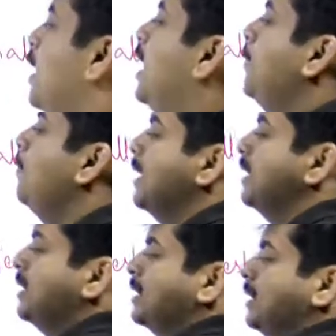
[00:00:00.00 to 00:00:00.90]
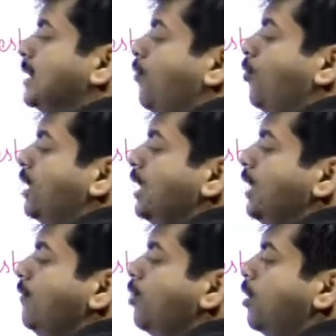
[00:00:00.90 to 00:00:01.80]
8 plus 6 is
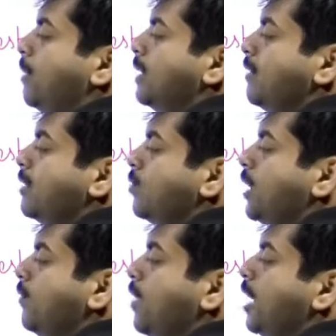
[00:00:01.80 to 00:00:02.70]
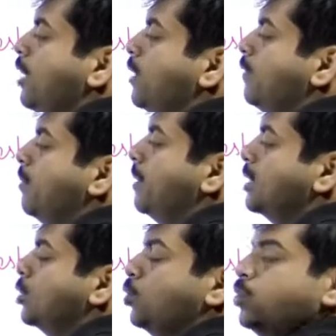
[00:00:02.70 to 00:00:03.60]
14, 14 plus 7 is 21, 21
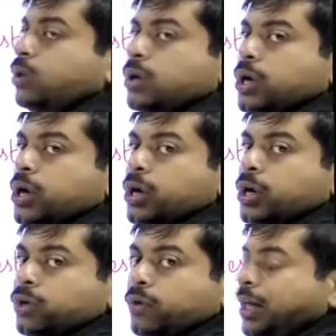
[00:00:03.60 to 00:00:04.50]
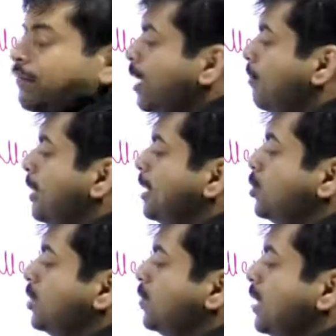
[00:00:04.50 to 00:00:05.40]
plus 2, 21 plus
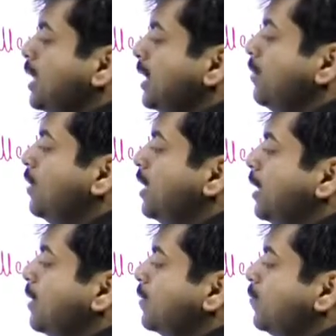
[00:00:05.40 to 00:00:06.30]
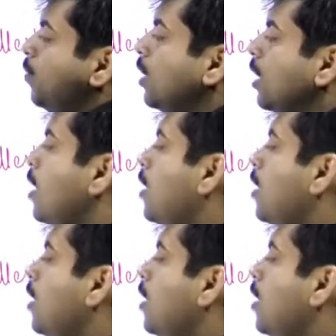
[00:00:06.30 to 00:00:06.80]
2 is 23, 23 plus 4,